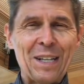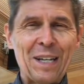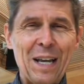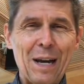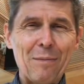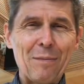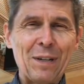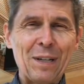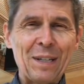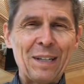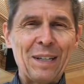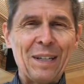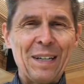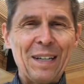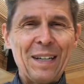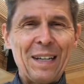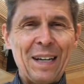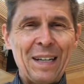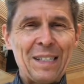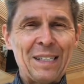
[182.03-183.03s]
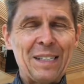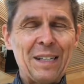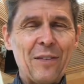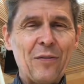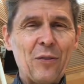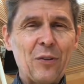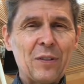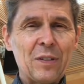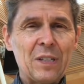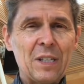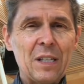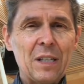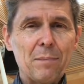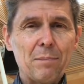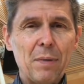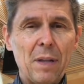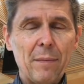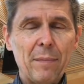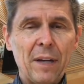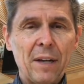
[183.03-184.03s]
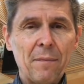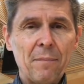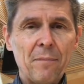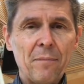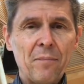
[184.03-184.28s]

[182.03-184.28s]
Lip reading: cabinet and see if you can see the plumbing.